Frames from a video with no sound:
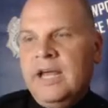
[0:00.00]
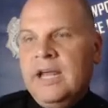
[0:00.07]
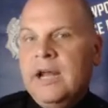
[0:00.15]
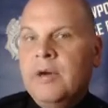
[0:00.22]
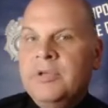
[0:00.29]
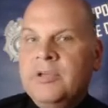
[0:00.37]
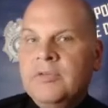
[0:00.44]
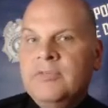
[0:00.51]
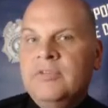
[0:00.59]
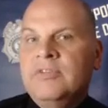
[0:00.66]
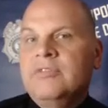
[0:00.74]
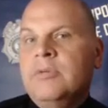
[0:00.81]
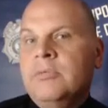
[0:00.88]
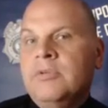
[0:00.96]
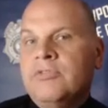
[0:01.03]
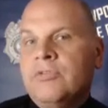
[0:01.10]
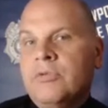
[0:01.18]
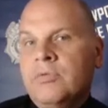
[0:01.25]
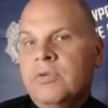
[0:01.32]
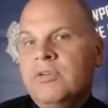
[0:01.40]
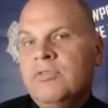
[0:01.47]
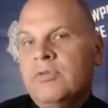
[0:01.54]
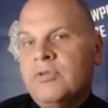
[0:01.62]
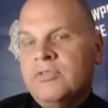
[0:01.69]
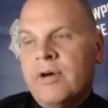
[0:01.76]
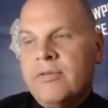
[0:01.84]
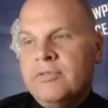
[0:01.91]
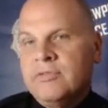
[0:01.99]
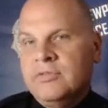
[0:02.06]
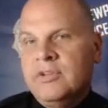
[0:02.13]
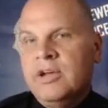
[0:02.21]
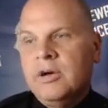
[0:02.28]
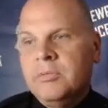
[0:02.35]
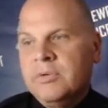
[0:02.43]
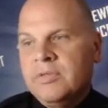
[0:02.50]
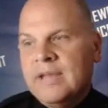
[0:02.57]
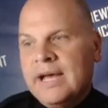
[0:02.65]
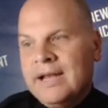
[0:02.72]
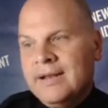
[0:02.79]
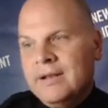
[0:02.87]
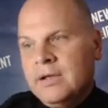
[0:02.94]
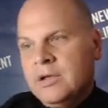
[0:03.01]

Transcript: and I'll be using some of the school resource officers to help me with that